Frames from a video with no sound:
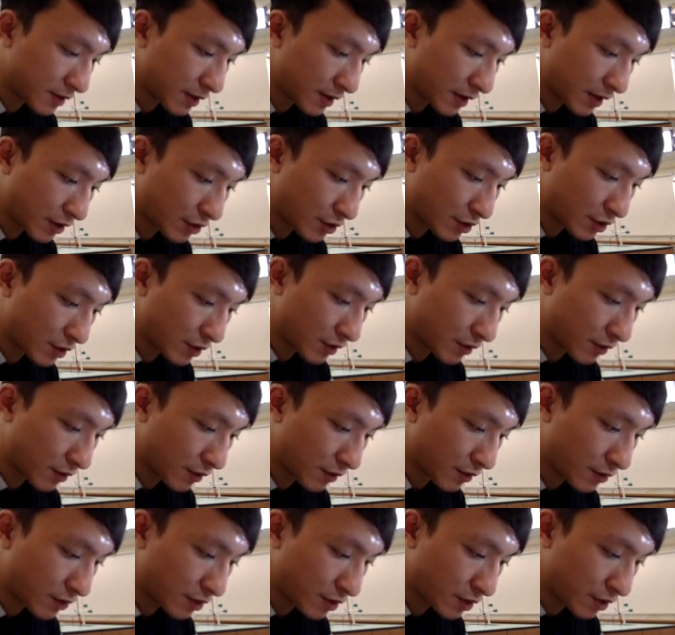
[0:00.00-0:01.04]

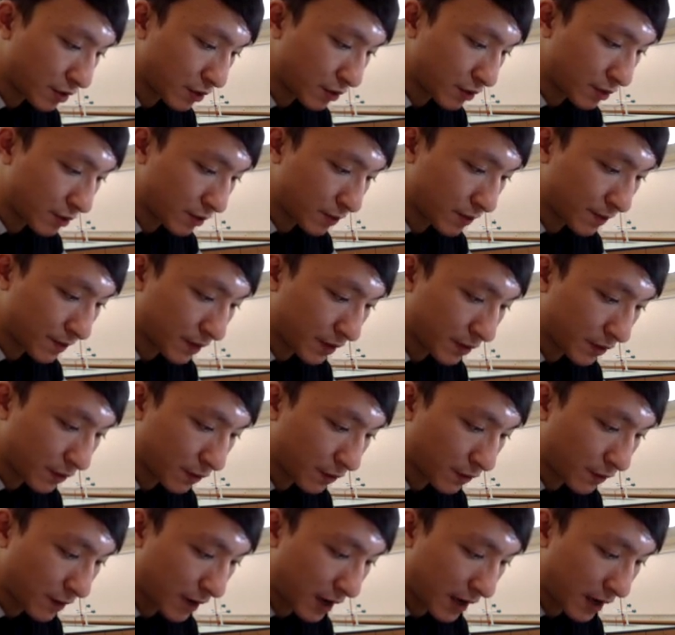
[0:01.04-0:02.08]
H2,
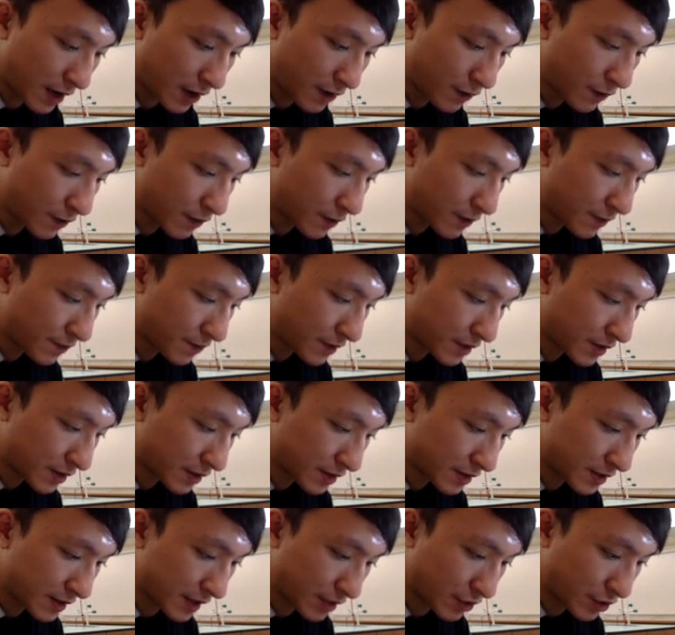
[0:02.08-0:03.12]
5,
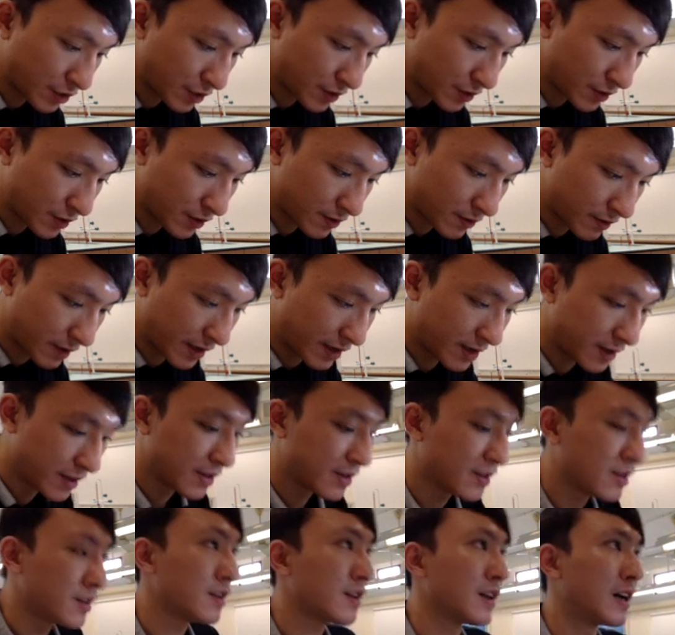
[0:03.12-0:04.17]
CH3.
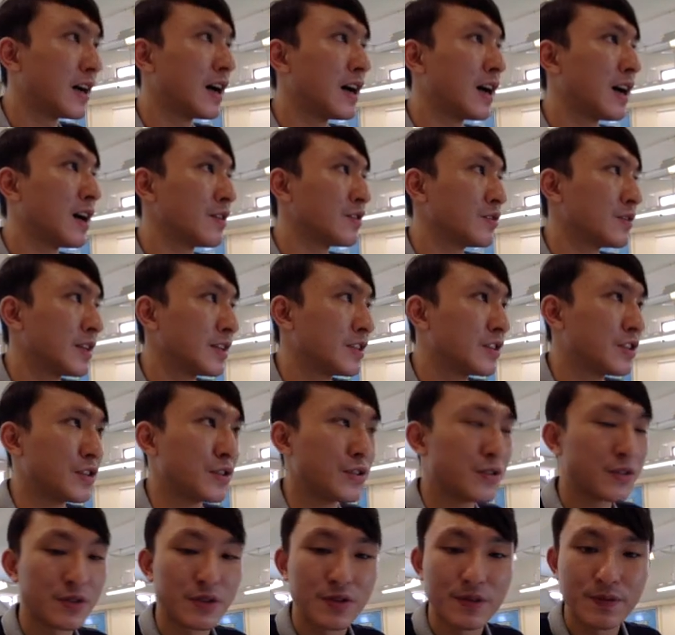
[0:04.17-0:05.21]
You need
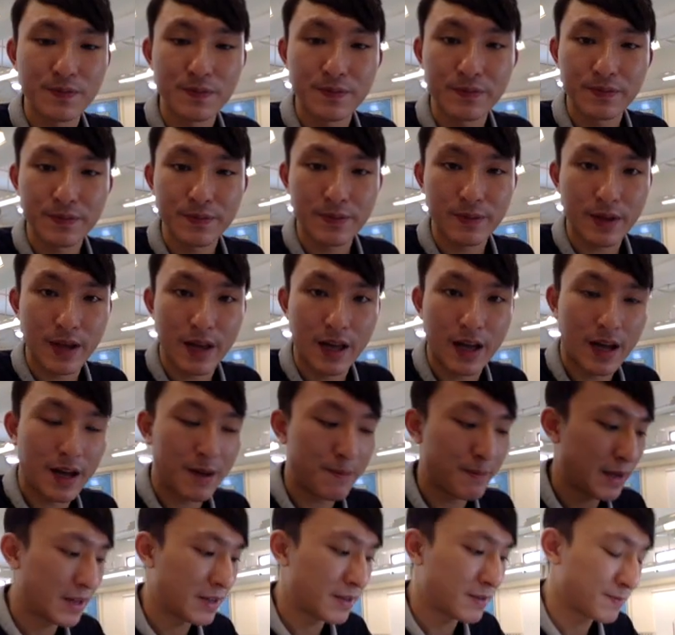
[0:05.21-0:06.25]
to
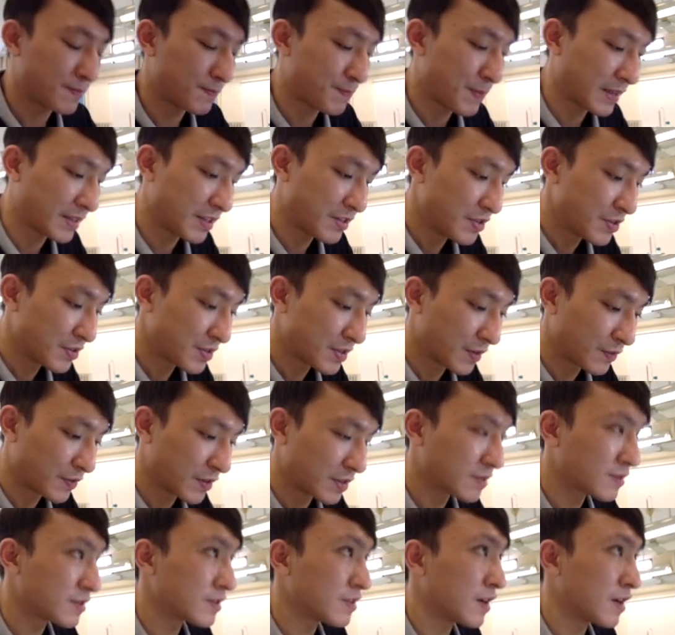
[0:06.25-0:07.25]
make better use of the